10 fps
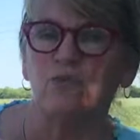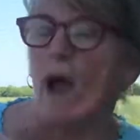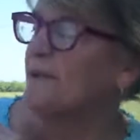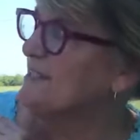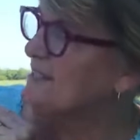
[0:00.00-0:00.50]

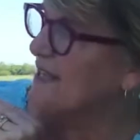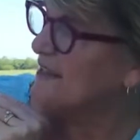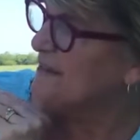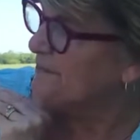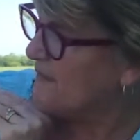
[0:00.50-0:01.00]

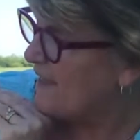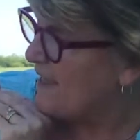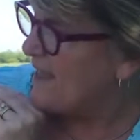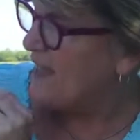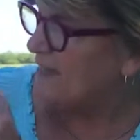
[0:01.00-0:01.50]
Robinson.
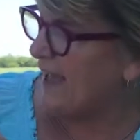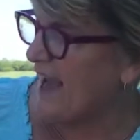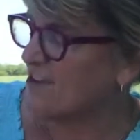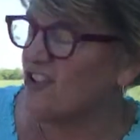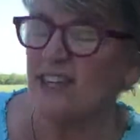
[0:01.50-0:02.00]
They
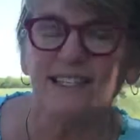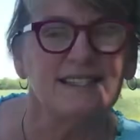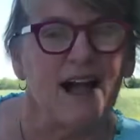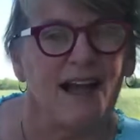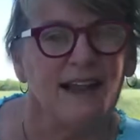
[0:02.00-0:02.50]
actually
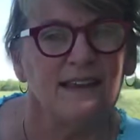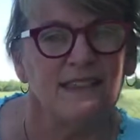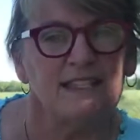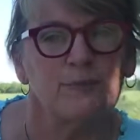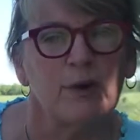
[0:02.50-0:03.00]
signed
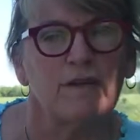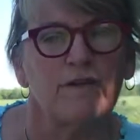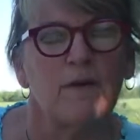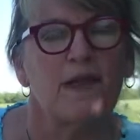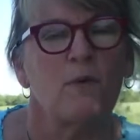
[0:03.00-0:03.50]
this book
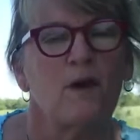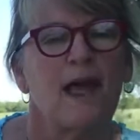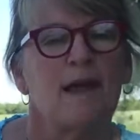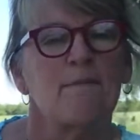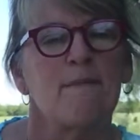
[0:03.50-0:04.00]
for me when
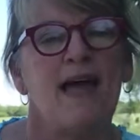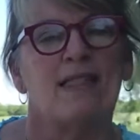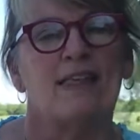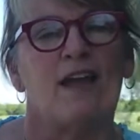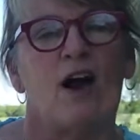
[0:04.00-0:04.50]
I met
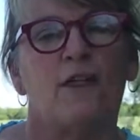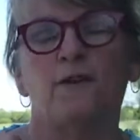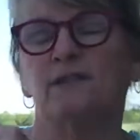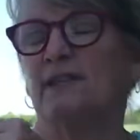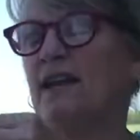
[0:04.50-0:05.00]
the
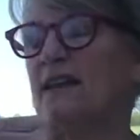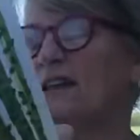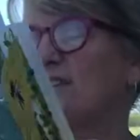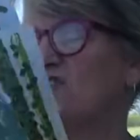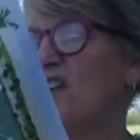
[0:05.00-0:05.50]
authors and
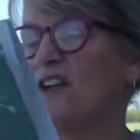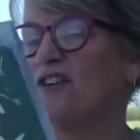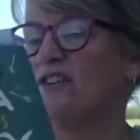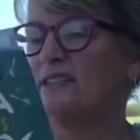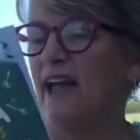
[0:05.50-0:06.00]

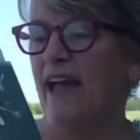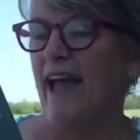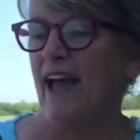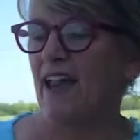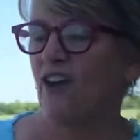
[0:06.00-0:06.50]
illustrators
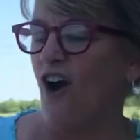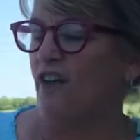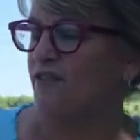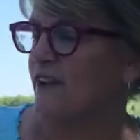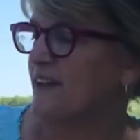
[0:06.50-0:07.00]
at a
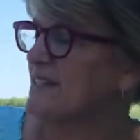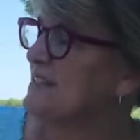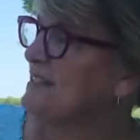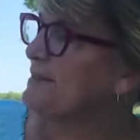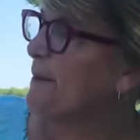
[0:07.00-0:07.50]

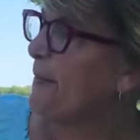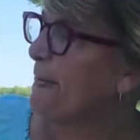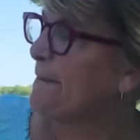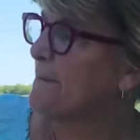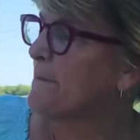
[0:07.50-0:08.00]
conference.
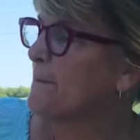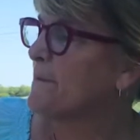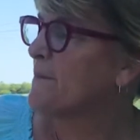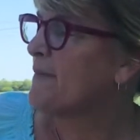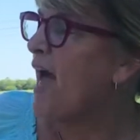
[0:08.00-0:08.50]

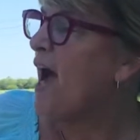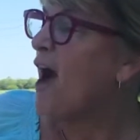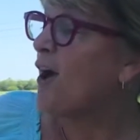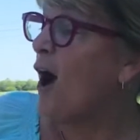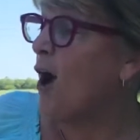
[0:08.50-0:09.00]

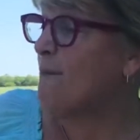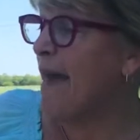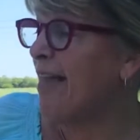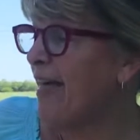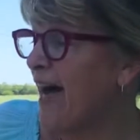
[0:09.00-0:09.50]

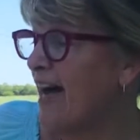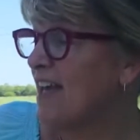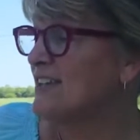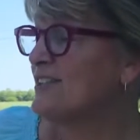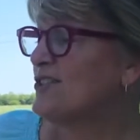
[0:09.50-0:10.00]
Carmela
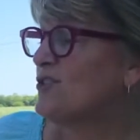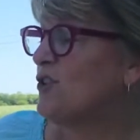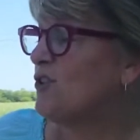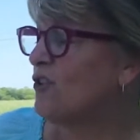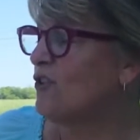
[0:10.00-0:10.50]

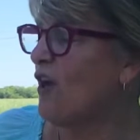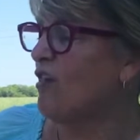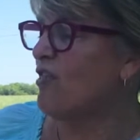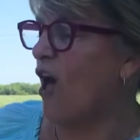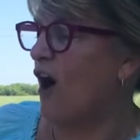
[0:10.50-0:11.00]
scootered
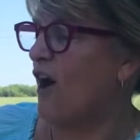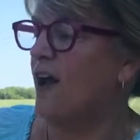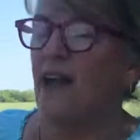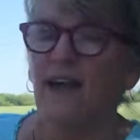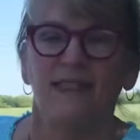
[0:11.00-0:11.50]

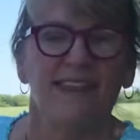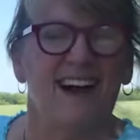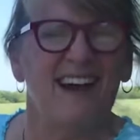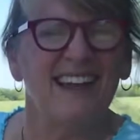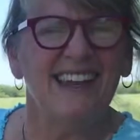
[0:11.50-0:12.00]
along the
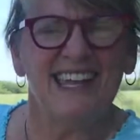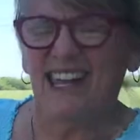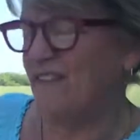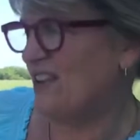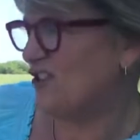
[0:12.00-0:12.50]

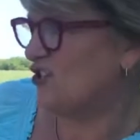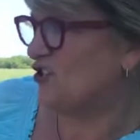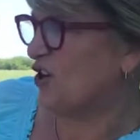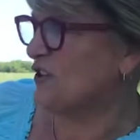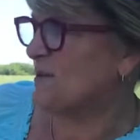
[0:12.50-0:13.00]
uneven
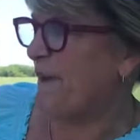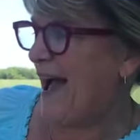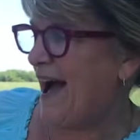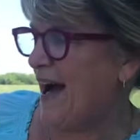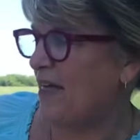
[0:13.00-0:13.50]
dirt
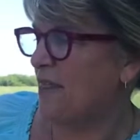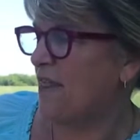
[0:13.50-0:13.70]
path,